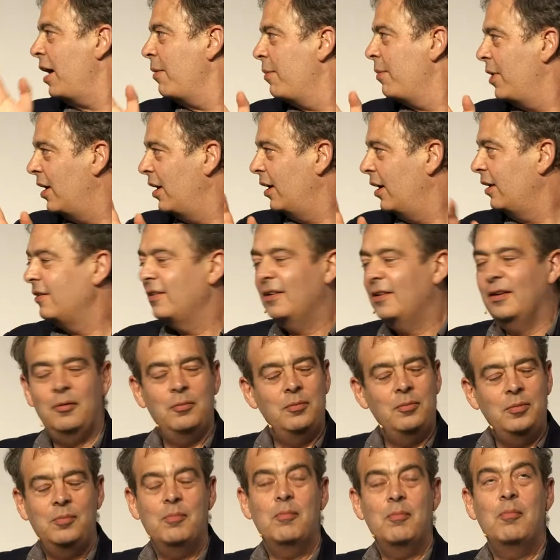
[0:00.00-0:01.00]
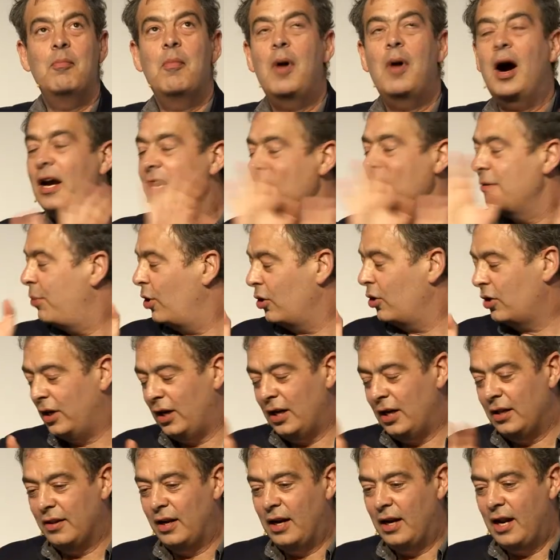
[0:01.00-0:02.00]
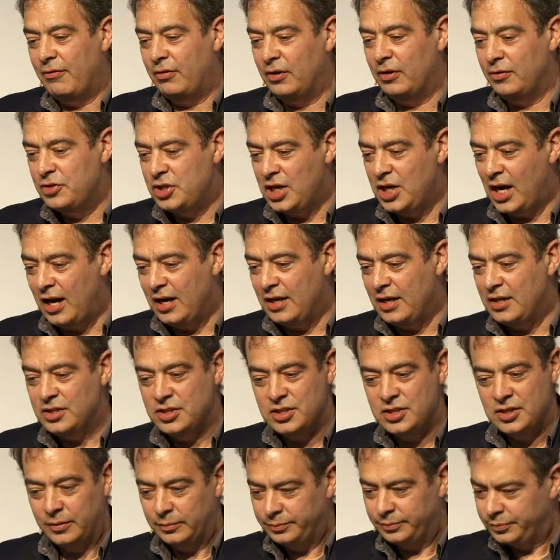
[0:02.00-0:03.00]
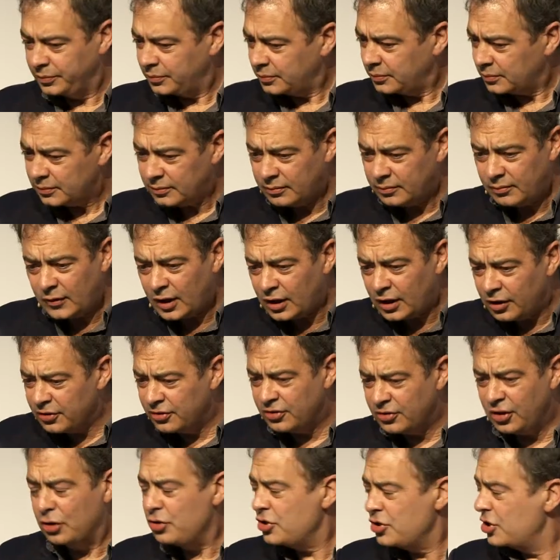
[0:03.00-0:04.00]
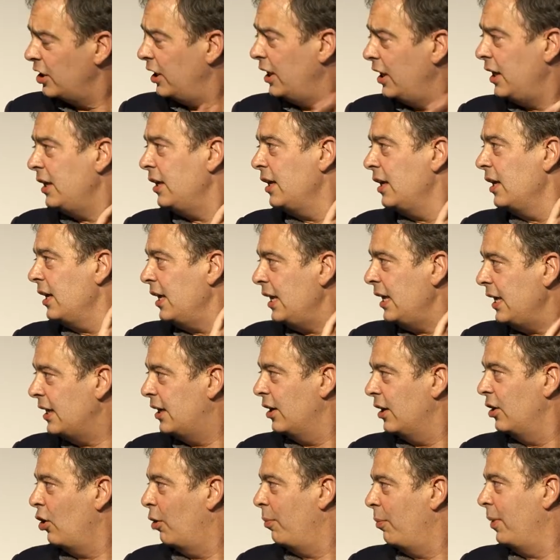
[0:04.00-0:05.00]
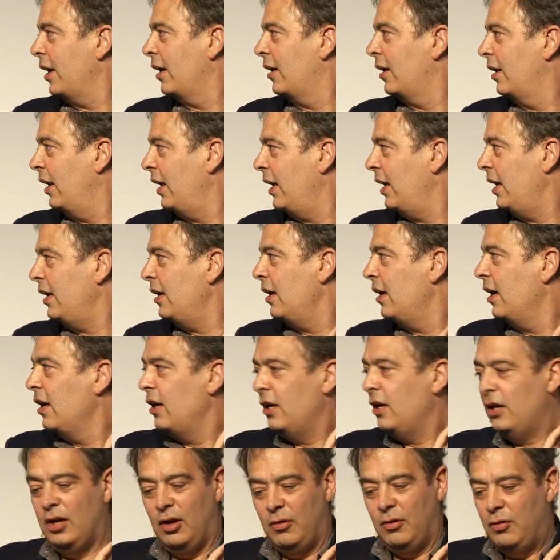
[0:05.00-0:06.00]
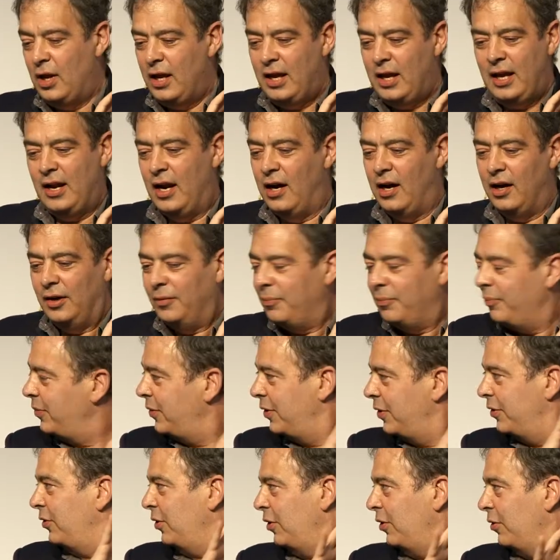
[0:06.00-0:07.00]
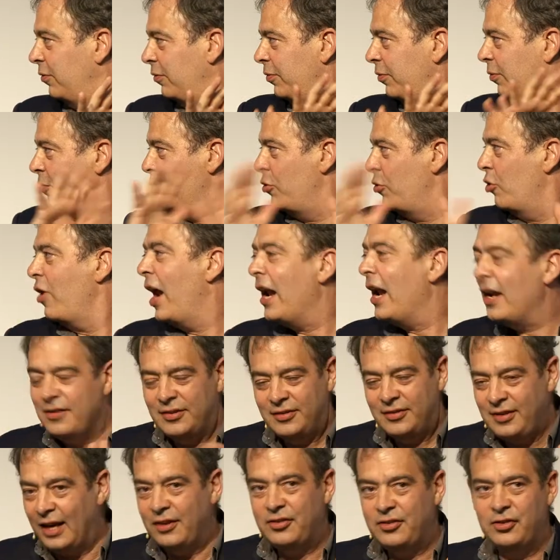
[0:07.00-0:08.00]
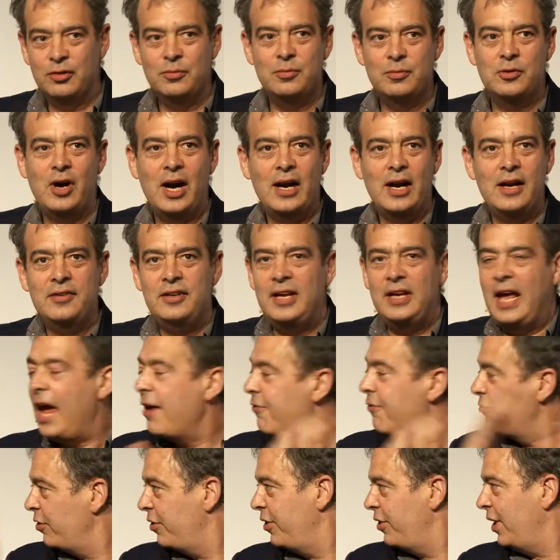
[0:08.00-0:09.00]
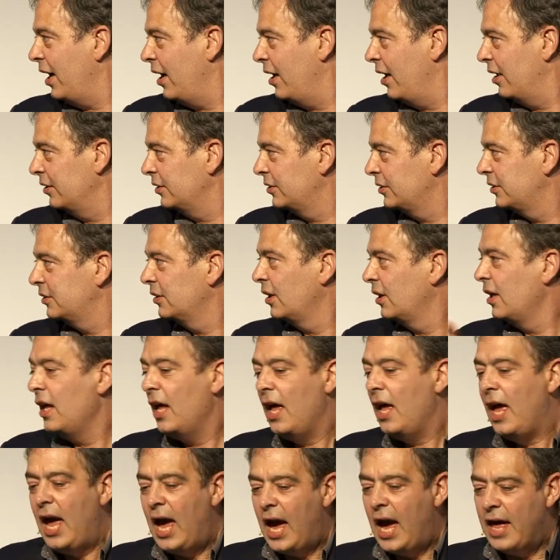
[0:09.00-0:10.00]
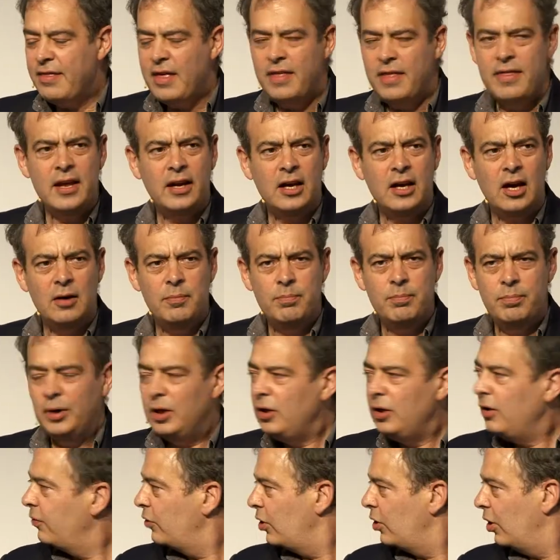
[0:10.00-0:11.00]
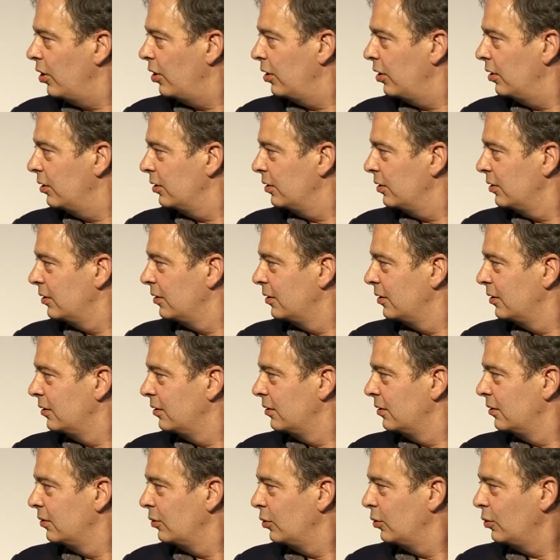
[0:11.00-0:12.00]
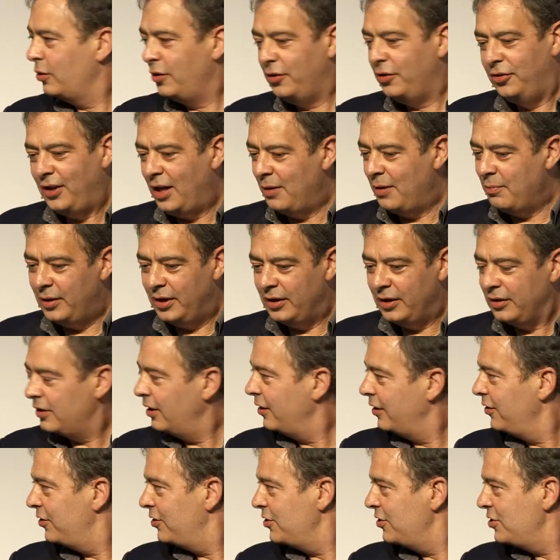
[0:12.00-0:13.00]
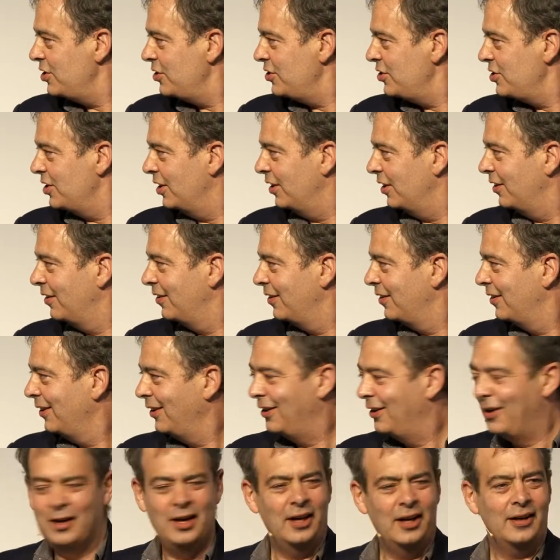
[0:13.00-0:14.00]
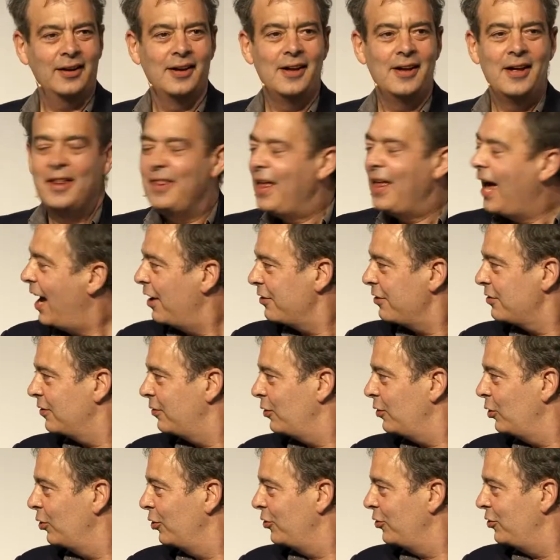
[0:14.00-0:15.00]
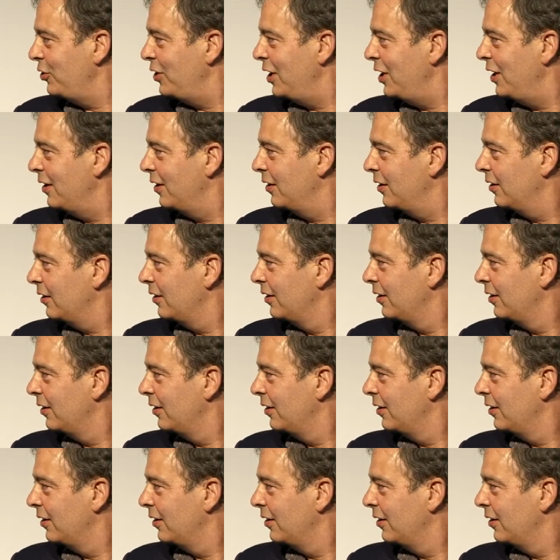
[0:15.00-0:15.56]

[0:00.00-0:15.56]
their minds, mind-boggling the level of change socially, economically, you know, in our sort of moral sexual morality, everything else. And then they go, but you've got all the same political institutions. You know, mm. like the House of Lords, you didn't